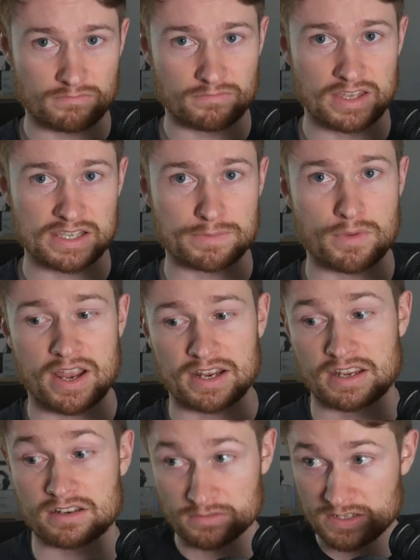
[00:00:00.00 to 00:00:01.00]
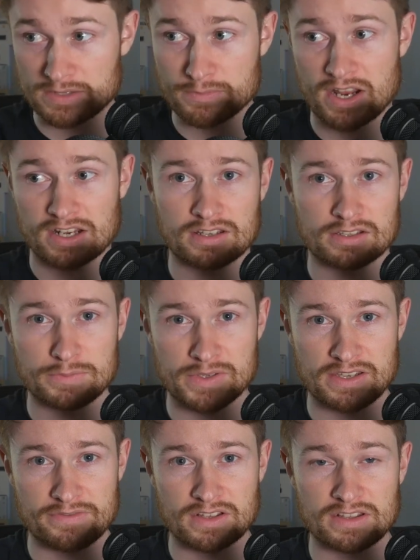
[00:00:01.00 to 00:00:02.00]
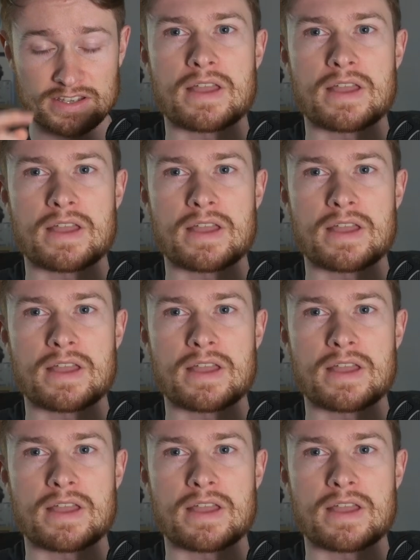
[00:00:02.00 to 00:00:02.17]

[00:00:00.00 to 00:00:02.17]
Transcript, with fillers: this mic and this mic specifically,